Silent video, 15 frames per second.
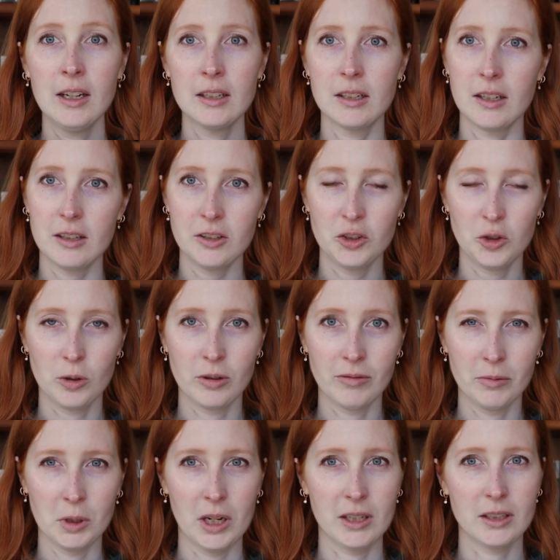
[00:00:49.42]
nothing short of
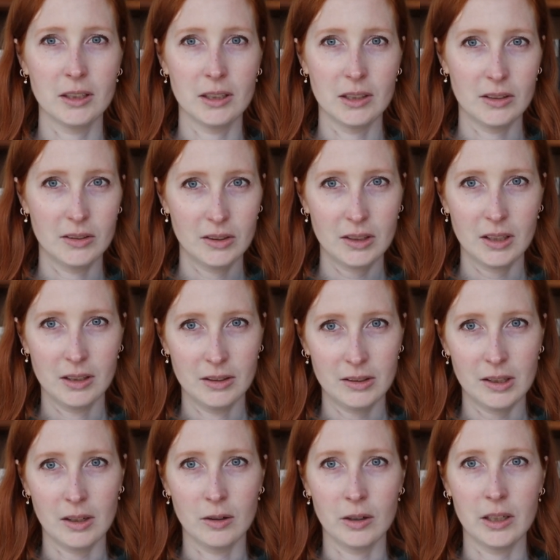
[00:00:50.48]
miraculous
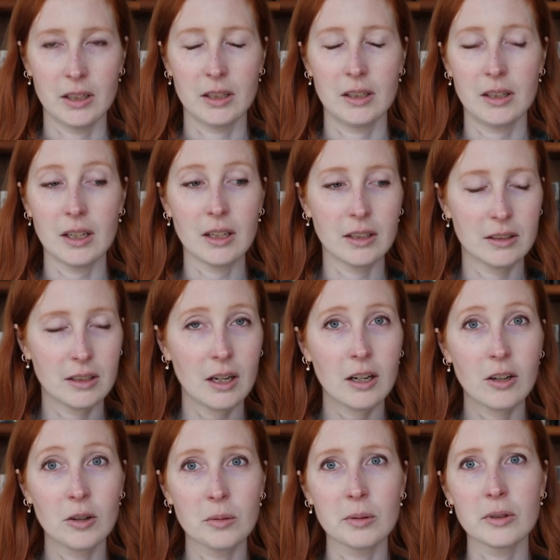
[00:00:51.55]
considering the
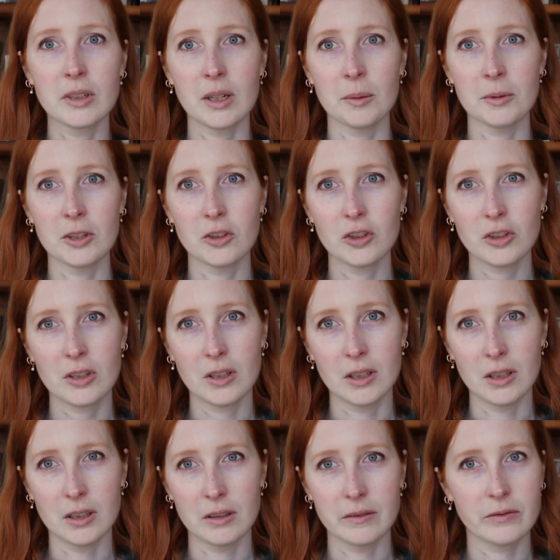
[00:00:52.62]
terrible damage
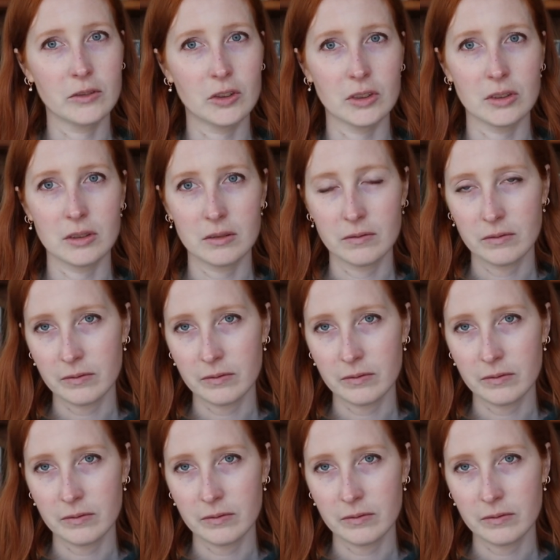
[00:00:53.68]
the just